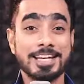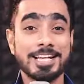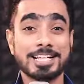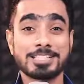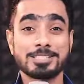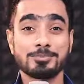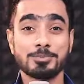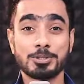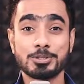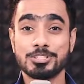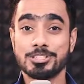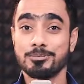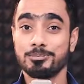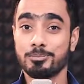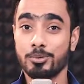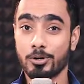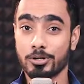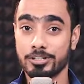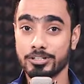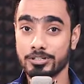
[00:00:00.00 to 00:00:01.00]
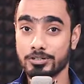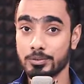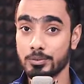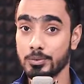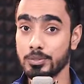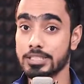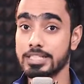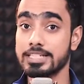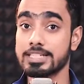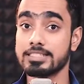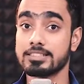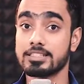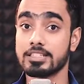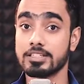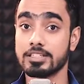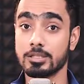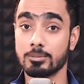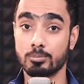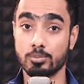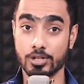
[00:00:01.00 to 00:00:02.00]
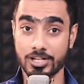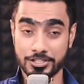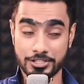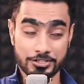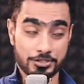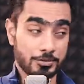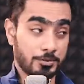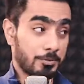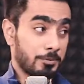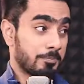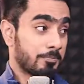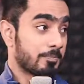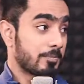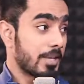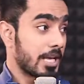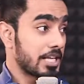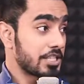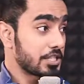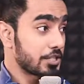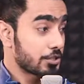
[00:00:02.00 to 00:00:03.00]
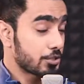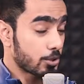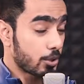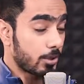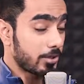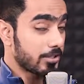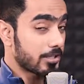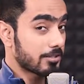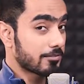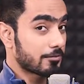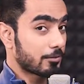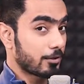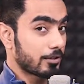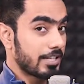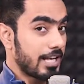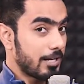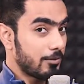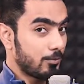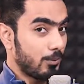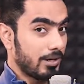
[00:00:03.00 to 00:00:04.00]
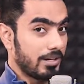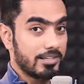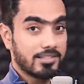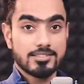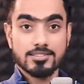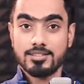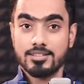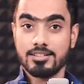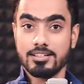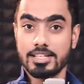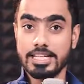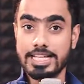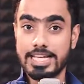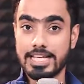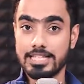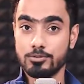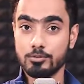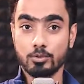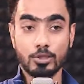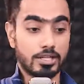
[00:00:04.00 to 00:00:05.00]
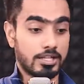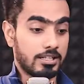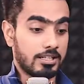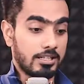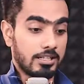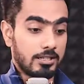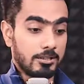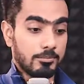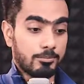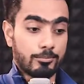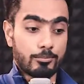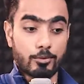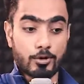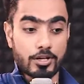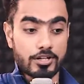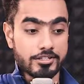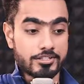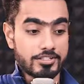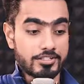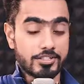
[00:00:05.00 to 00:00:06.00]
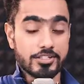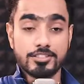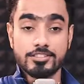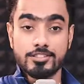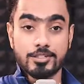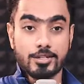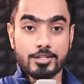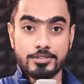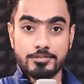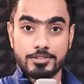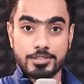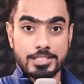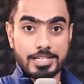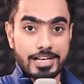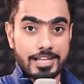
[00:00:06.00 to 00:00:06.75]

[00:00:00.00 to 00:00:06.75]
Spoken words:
next most important tool is the Brush tool. And the shortcut for that one is, guess what? Brush starts with the